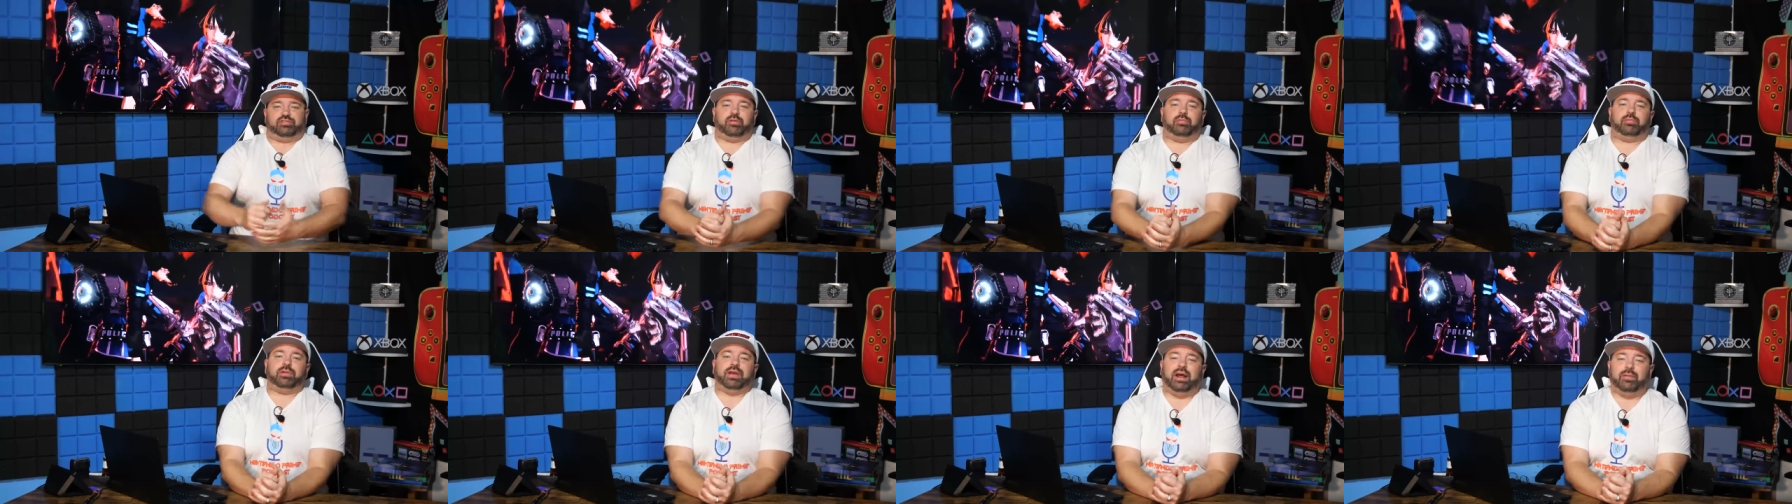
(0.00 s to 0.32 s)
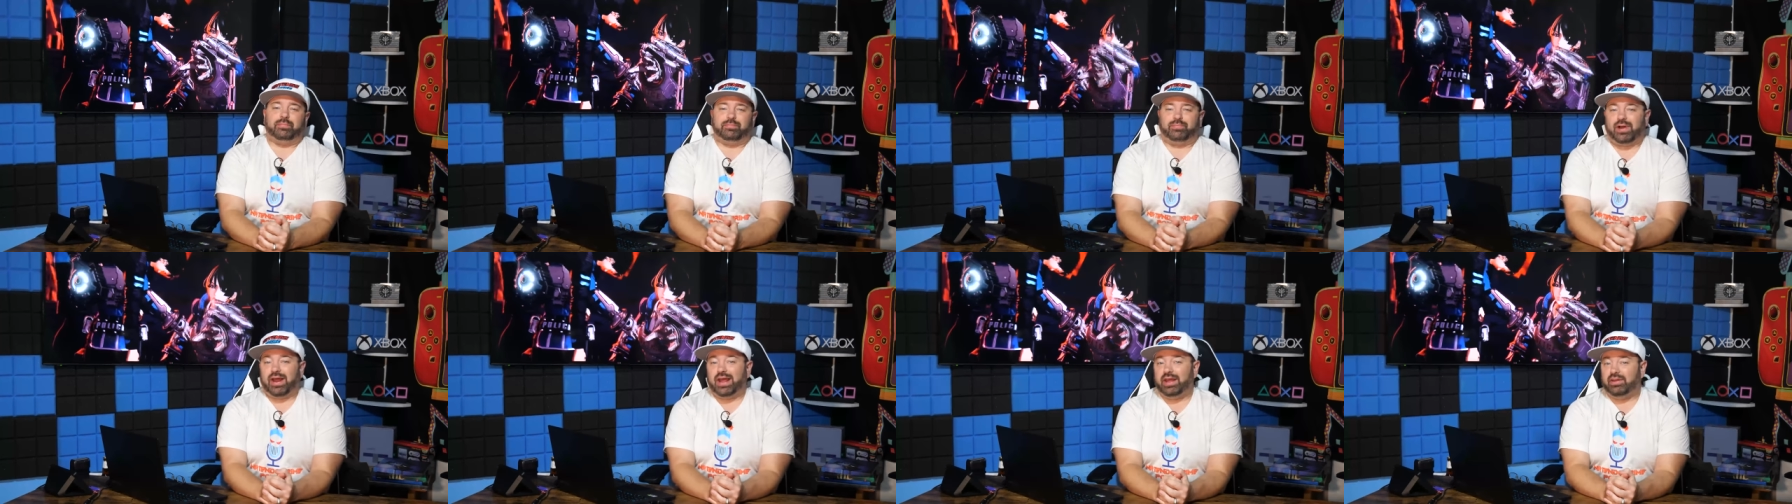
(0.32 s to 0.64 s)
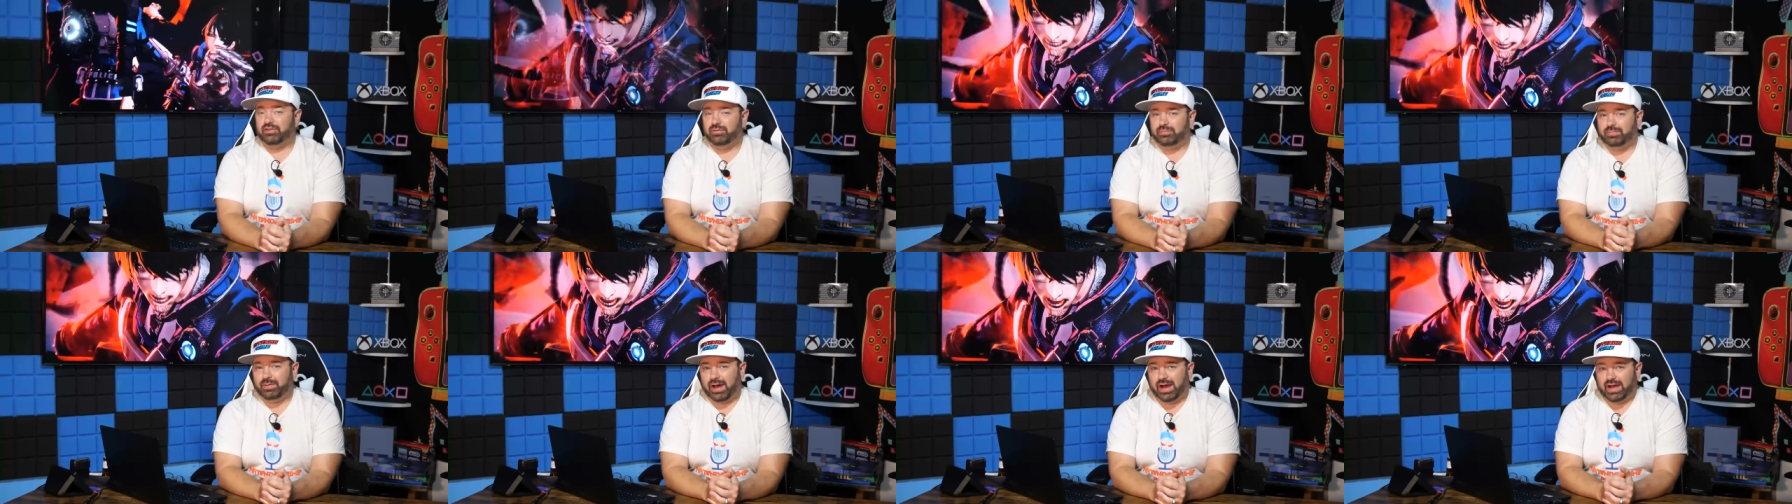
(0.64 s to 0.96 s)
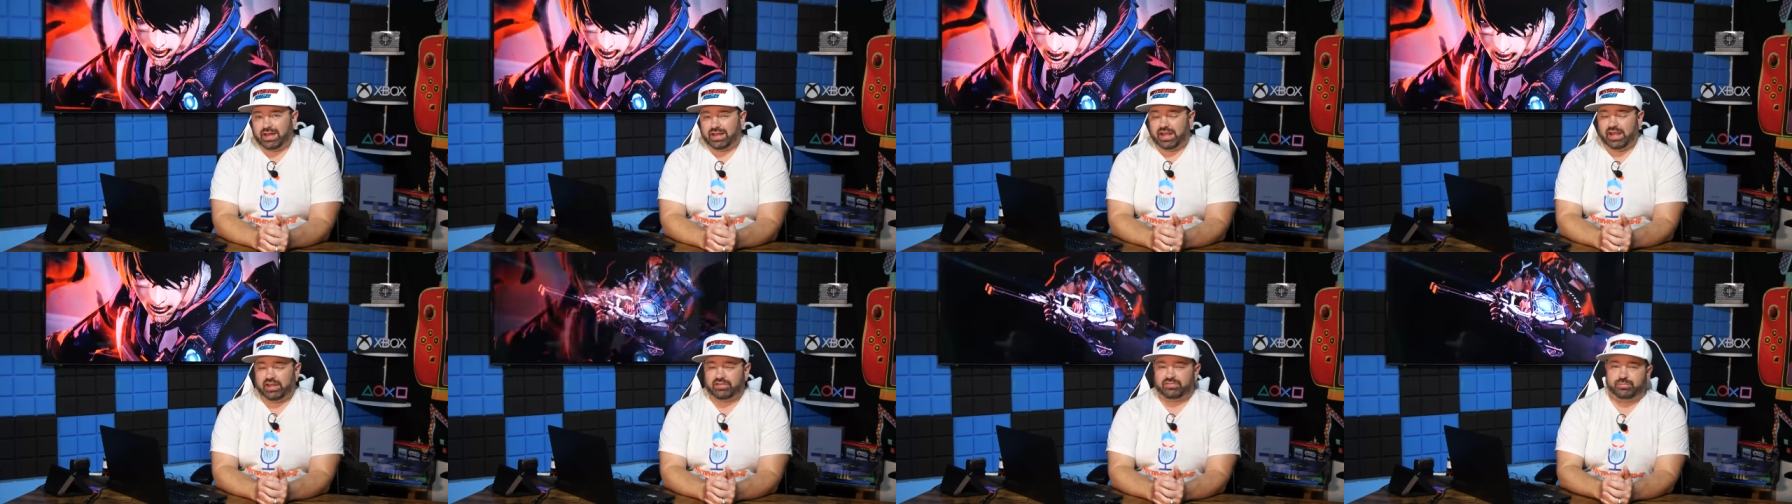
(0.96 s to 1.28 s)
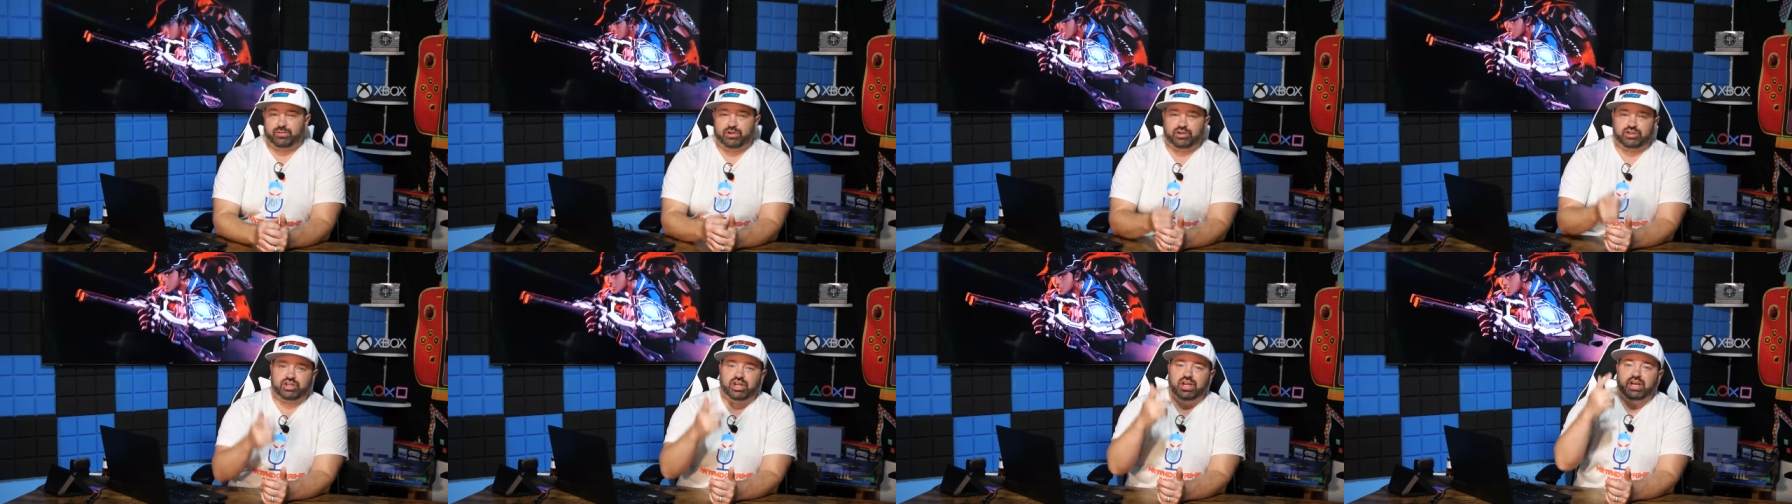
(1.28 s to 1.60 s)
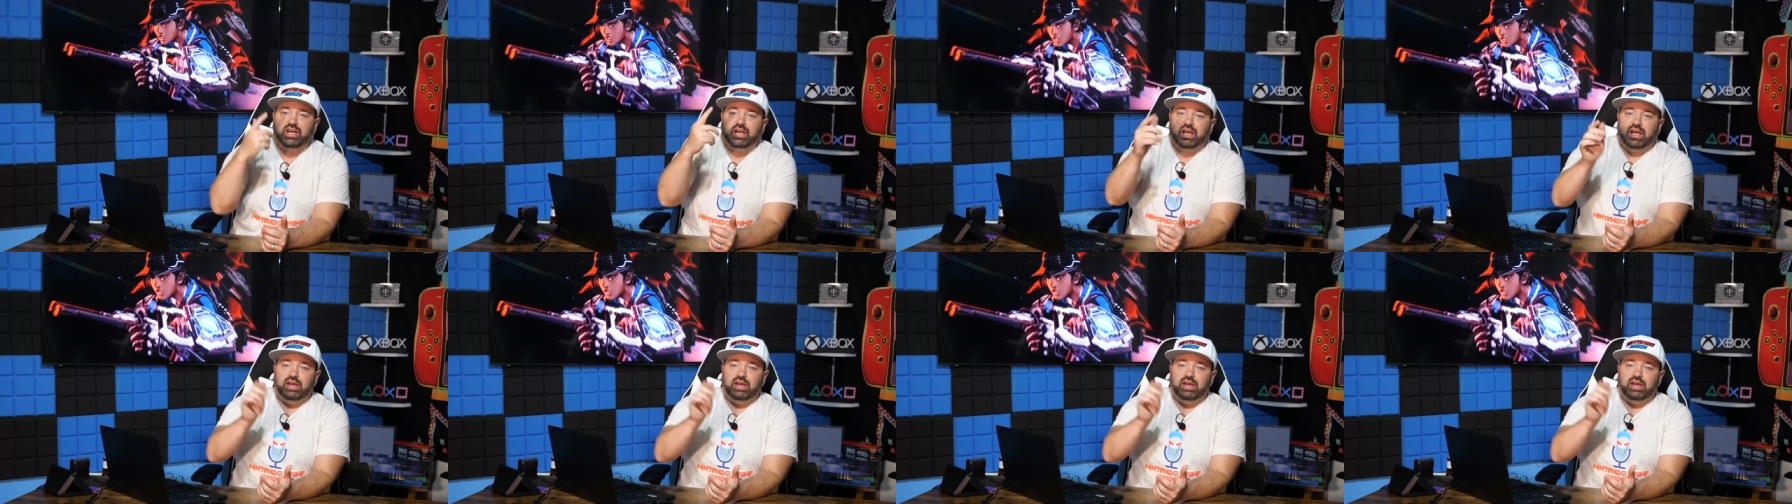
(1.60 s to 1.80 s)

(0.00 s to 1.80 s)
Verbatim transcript: So we got brand new podcast merch.